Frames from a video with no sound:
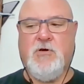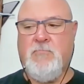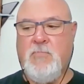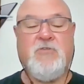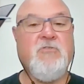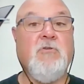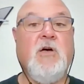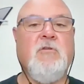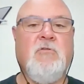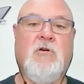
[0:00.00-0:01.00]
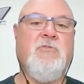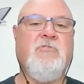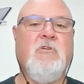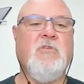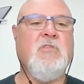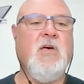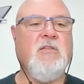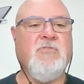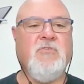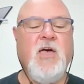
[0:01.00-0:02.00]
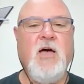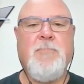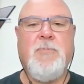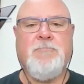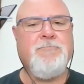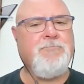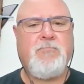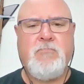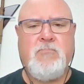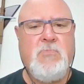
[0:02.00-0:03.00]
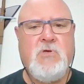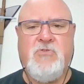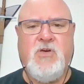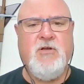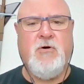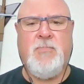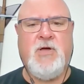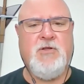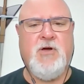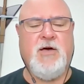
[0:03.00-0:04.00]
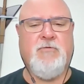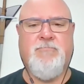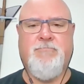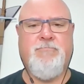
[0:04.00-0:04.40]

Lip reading: make sure that, or ensure that doesn't happen. Because I know, man, you had